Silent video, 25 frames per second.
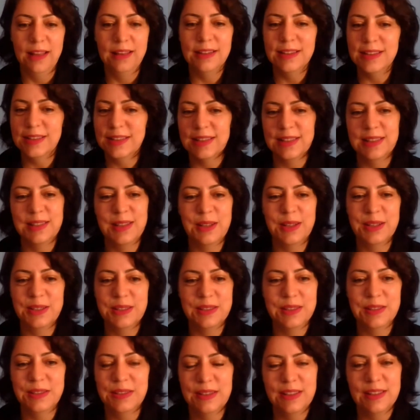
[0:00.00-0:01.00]
this
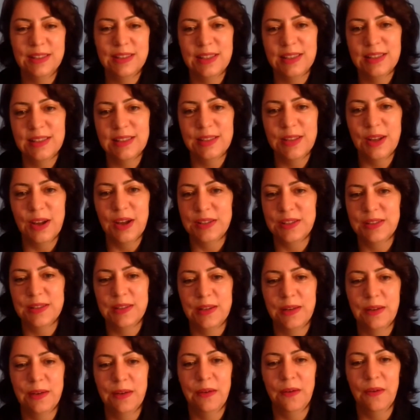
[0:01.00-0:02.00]
is not
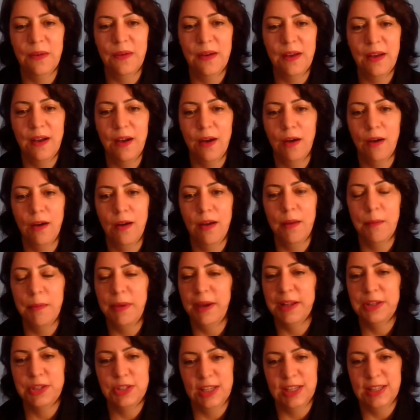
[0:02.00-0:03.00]

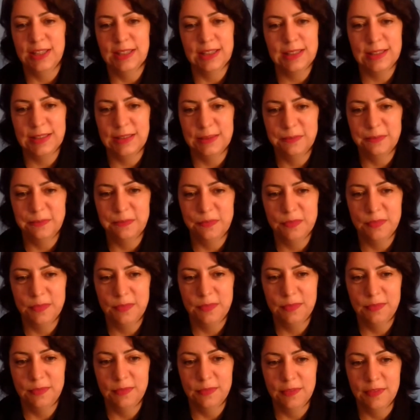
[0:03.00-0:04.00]
by chance.
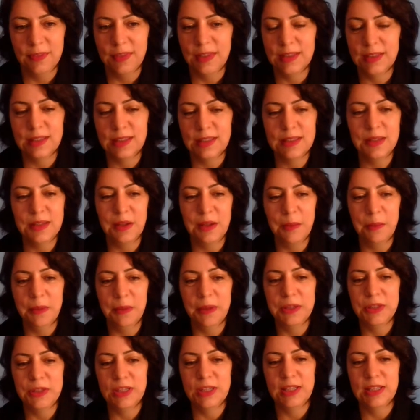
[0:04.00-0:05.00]
This is not
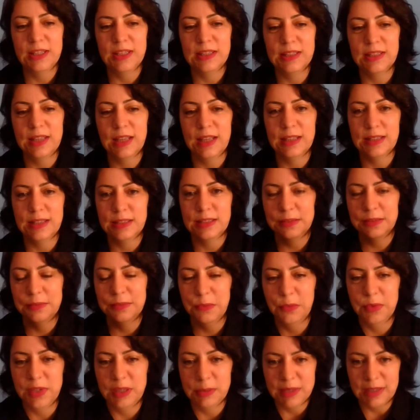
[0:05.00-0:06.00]
by chance as
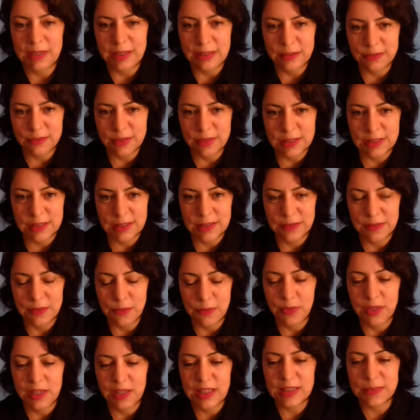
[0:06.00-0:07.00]
we believe it.
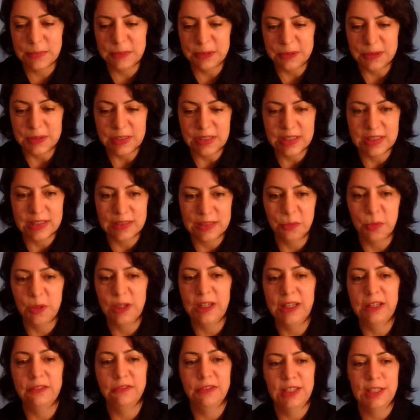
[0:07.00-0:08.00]
We Spiritists
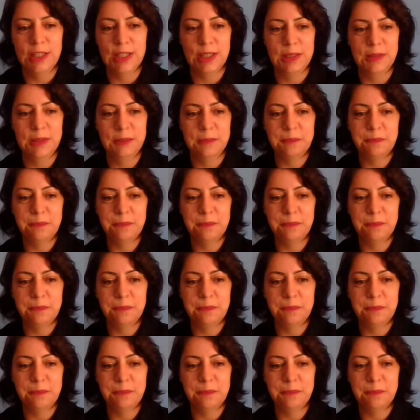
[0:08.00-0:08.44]
believe it.